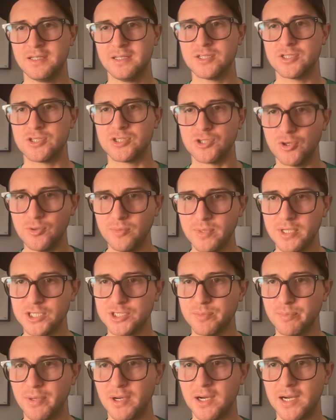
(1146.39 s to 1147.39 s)
So
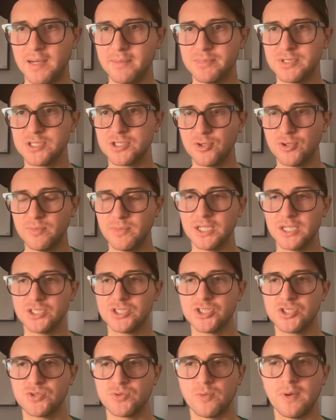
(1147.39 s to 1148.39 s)
much pop, so
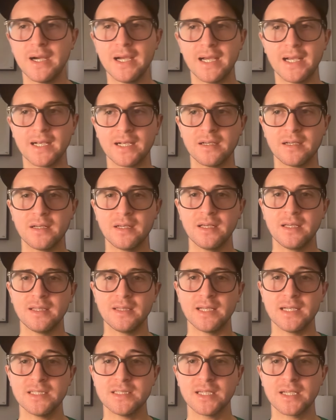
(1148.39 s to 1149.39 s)
much swag.
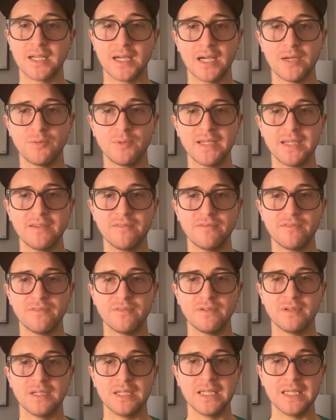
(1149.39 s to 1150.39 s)
That's a guy we've
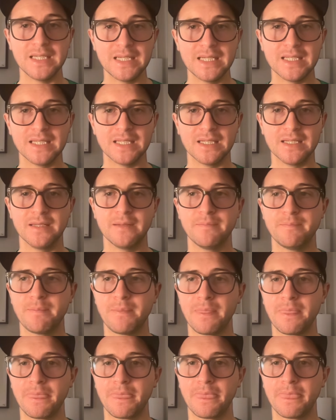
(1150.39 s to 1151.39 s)
needed.
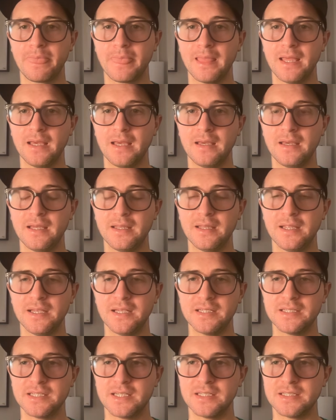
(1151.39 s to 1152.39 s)
And then
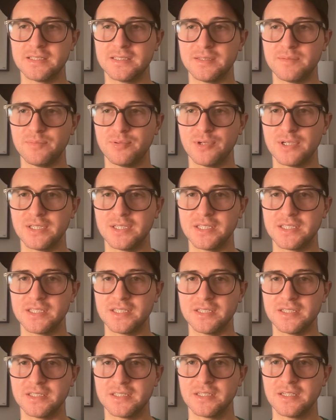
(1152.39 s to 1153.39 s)
he says in
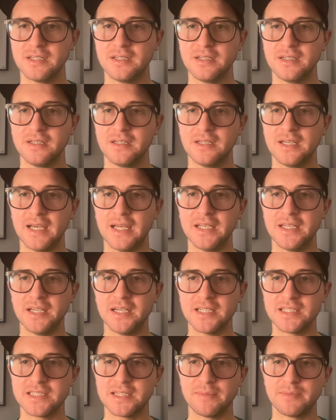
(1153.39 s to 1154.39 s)
parentheses, and
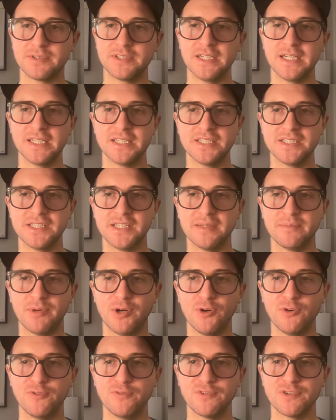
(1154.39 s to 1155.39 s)
yes, I'm glad to see him
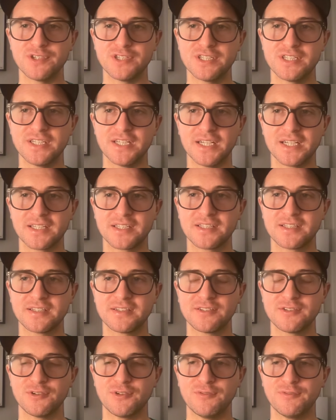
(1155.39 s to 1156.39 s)
0-6
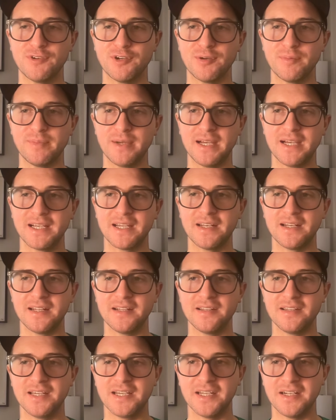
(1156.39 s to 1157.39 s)
so far back in
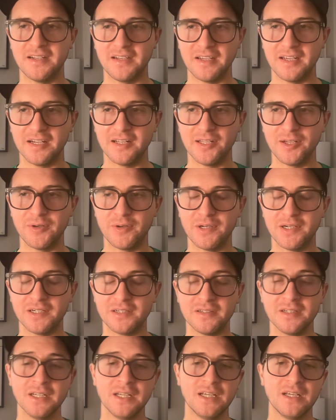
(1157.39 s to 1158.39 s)
Atlanta,
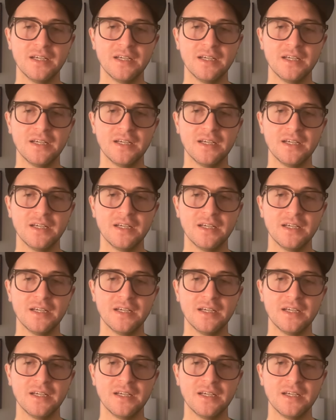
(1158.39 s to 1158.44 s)
LOL.